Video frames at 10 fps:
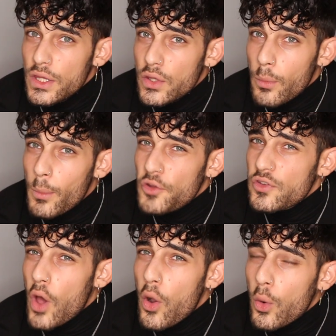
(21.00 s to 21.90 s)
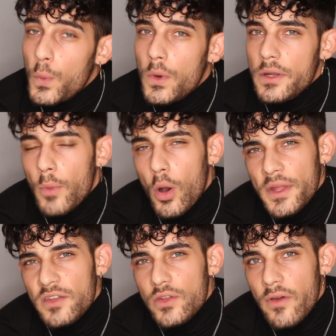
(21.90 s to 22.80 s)
your most awkward
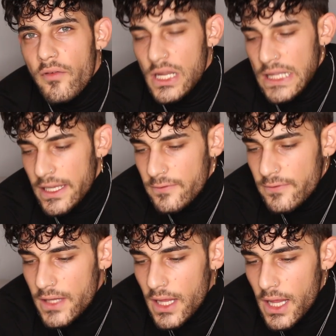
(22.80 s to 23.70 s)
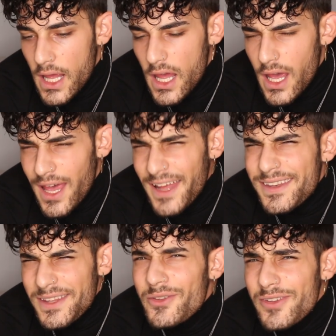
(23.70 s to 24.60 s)
moments you've ever lived,
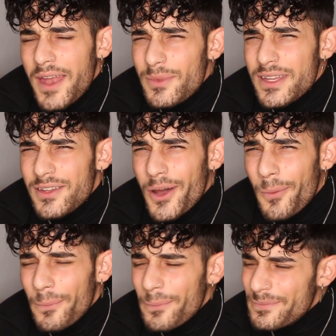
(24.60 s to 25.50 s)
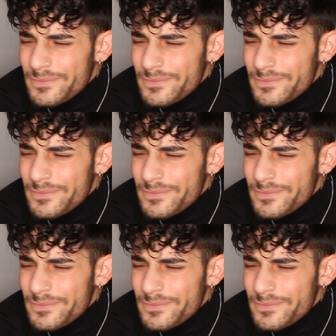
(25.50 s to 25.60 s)
and you sent me some